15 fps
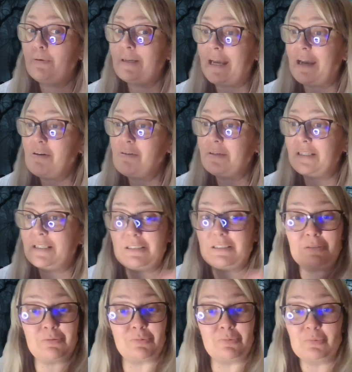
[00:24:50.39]
out
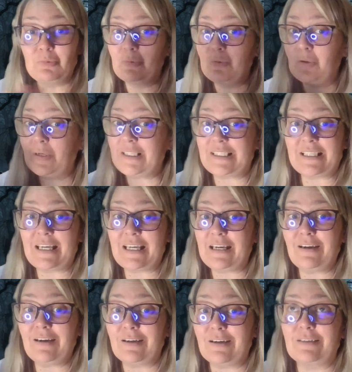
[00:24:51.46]
is what's
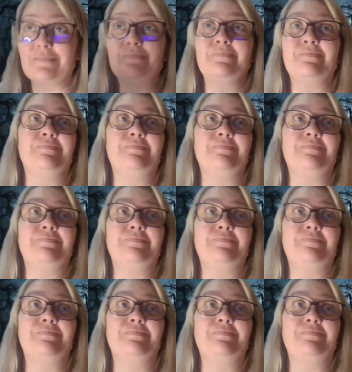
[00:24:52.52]
there.